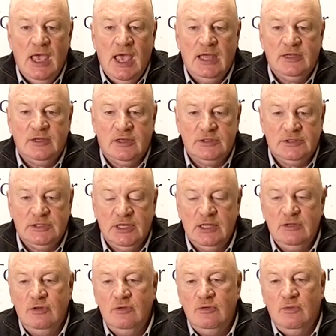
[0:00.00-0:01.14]
and to
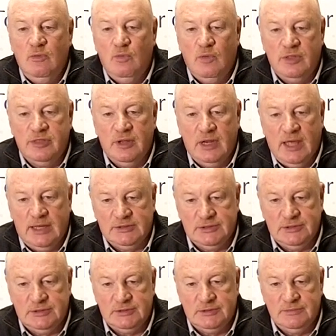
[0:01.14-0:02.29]
continue with the
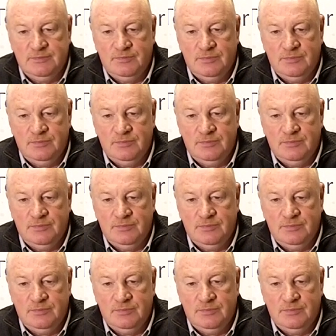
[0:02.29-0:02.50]
lessons.